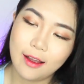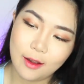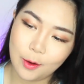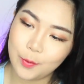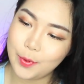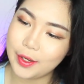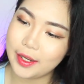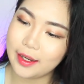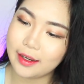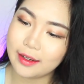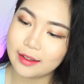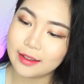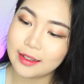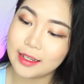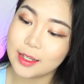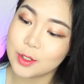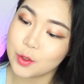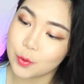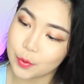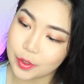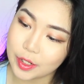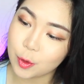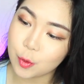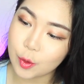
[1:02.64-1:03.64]
Oh my god,
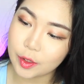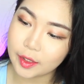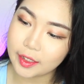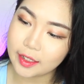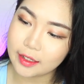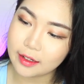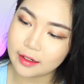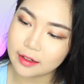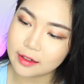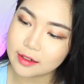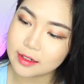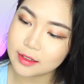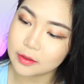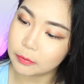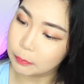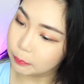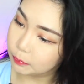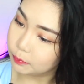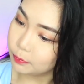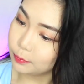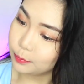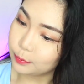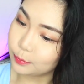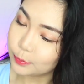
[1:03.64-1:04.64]
it's already 20 years.
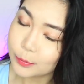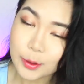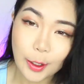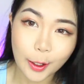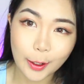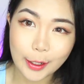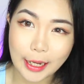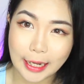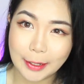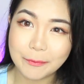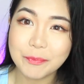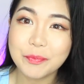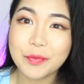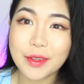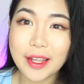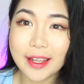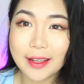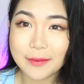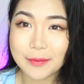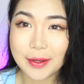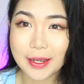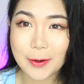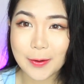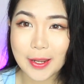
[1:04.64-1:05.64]
Okay,
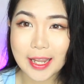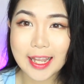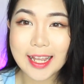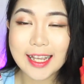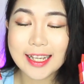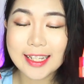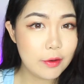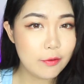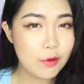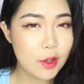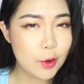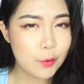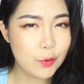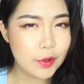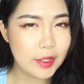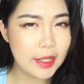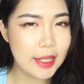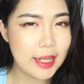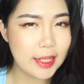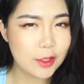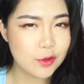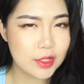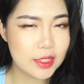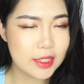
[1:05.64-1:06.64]
by the way, if you are
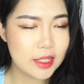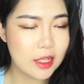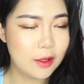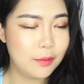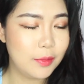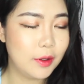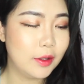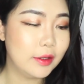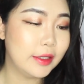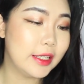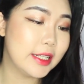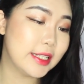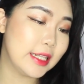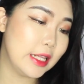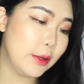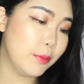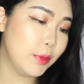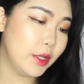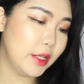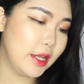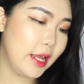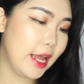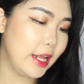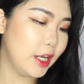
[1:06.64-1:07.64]
really interested about this
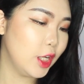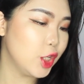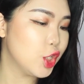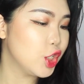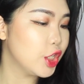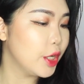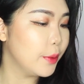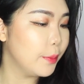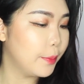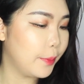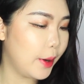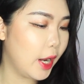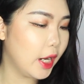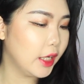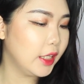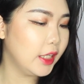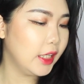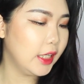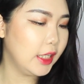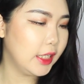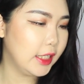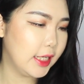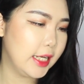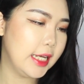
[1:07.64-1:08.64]
limited edition
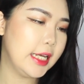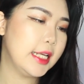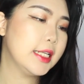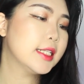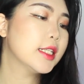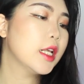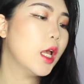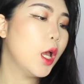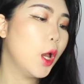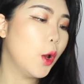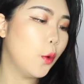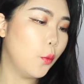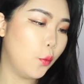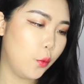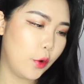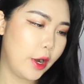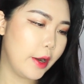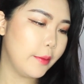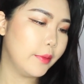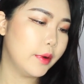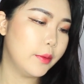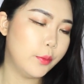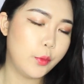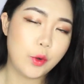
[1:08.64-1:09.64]
Punchy Kiss
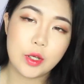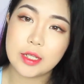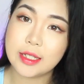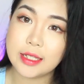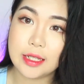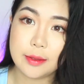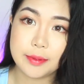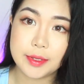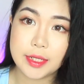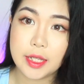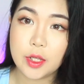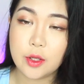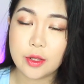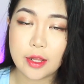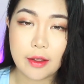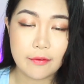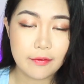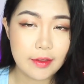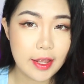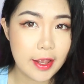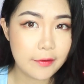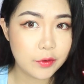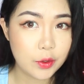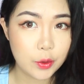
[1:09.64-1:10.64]
Vibrant Moist Lipstick, you
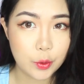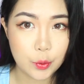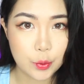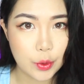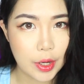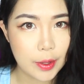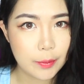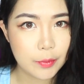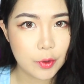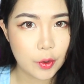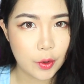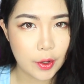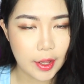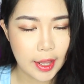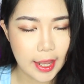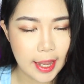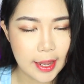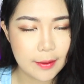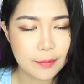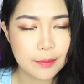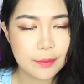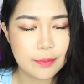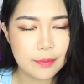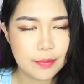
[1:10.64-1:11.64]
definitely have to grab your
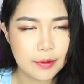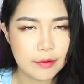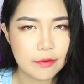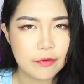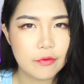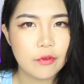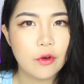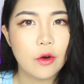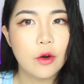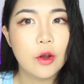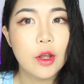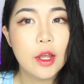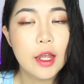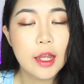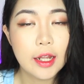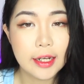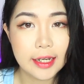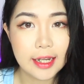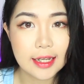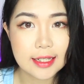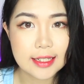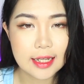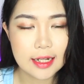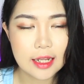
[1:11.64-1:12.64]
hand before
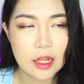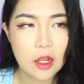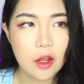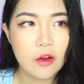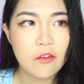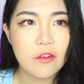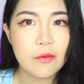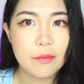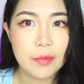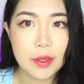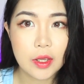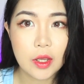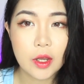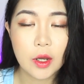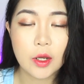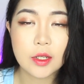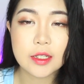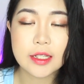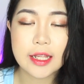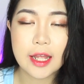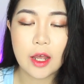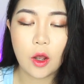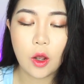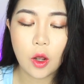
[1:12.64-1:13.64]
they're selling off,
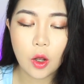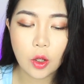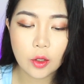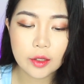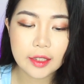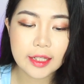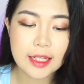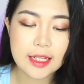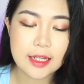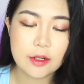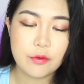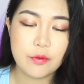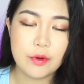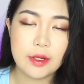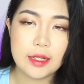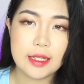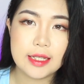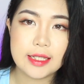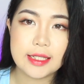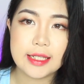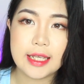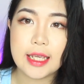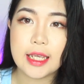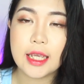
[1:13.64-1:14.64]
because they're only
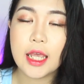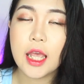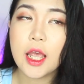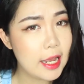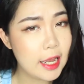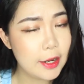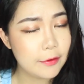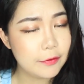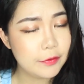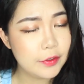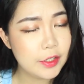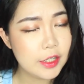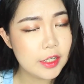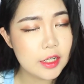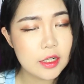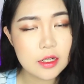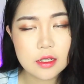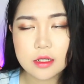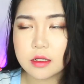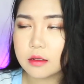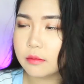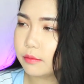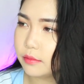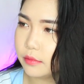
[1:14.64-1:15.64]
releasing half
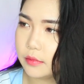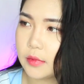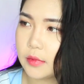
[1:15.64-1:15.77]
years.